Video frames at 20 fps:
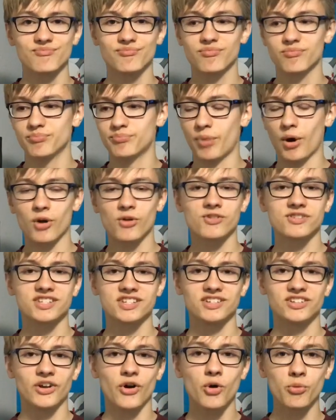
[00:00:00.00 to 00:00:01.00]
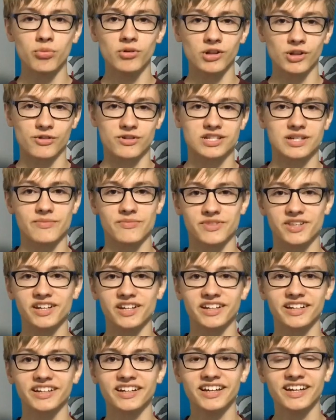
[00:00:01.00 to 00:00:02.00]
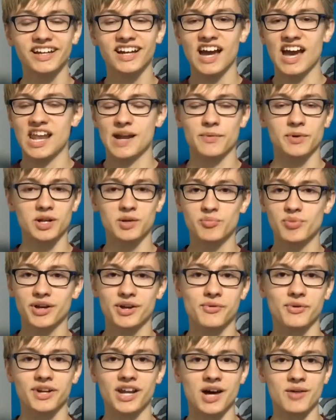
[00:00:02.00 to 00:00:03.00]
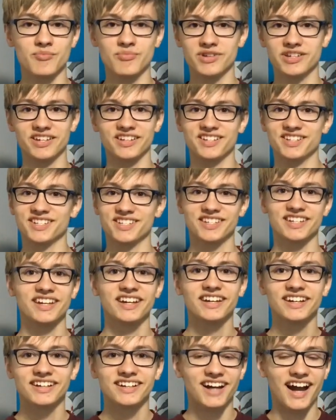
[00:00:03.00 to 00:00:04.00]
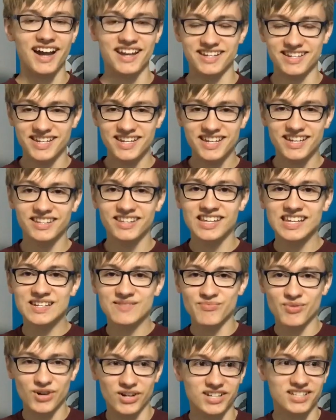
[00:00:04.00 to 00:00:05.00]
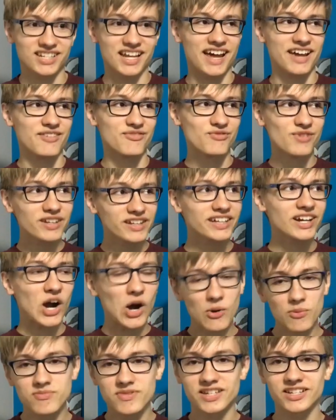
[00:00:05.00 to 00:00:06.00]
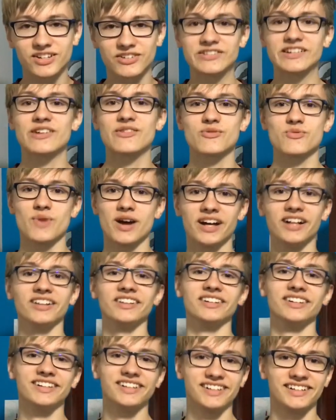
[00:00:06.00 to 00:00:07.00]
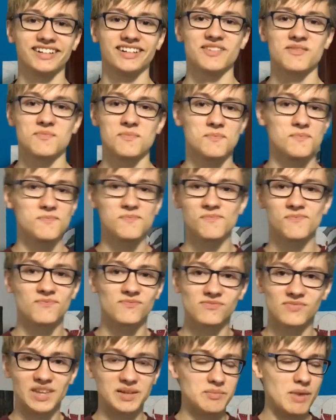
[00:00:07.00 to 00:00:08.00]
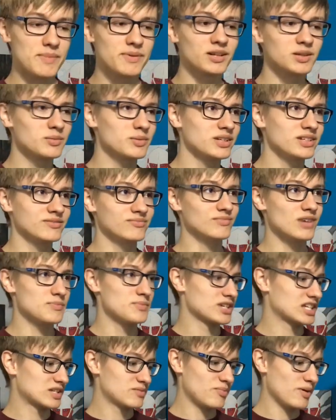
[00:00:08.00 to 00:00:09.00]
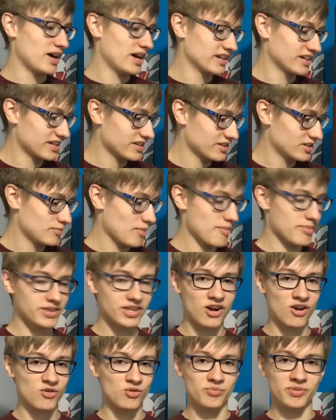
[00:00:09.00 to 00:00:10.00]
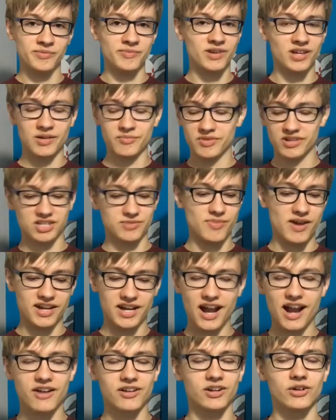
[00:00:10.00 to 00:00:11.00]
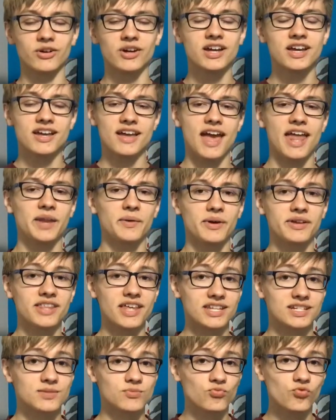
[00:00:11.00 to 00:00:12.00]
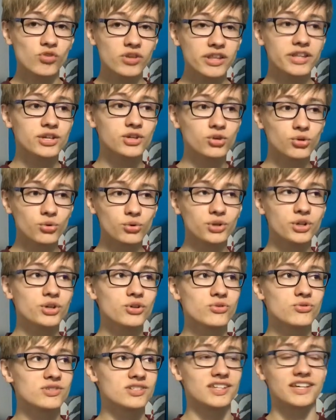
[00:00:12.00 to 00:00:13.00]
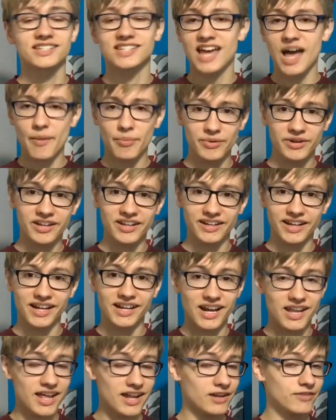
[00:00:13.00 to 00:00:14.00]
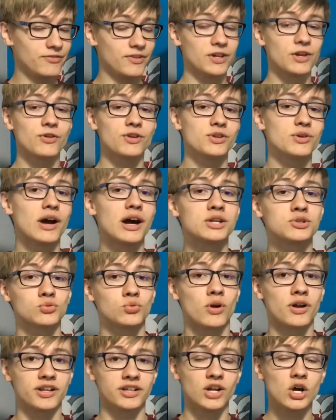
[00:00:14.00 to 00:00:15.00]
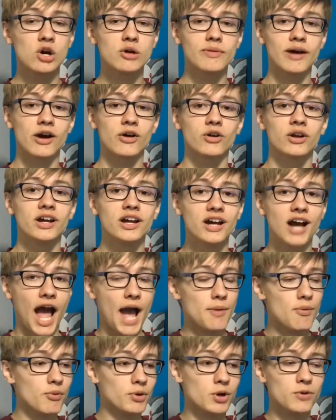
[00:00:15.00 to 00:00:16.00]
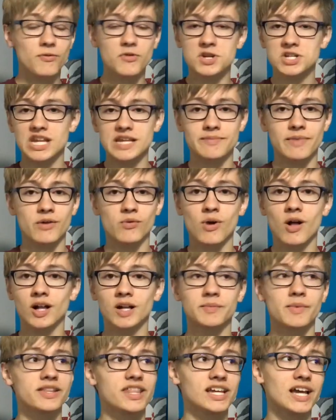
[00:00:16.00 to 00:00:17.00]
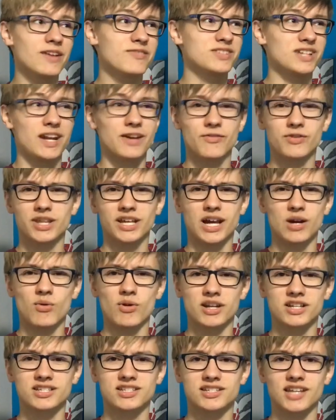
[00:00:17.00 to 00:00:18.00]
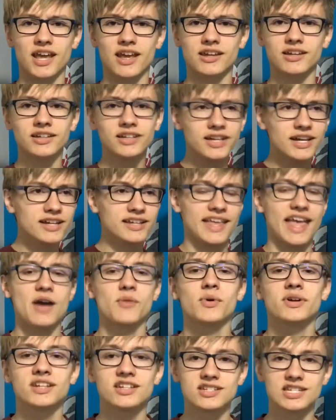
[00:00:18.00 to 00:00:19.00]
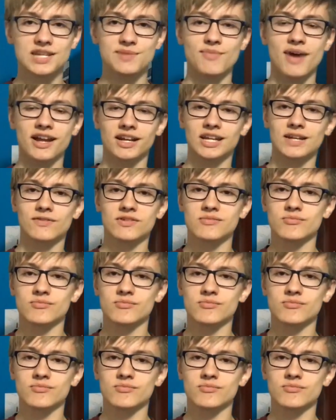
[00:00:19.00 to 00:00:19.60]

Barnes and Noble or something, and I'm going to pick one up because I need these books. I really hope they turn out well. Maybe it'll be a mixed bag. I don't know. Maybe the art will be a mixed bag. I don't know. Anyway, that's some really cool news that's happening, and I, I figured you guys would want to know about. I won't overstay my welcome. I think I've said everything I want to say. Can't wait to see Matt giving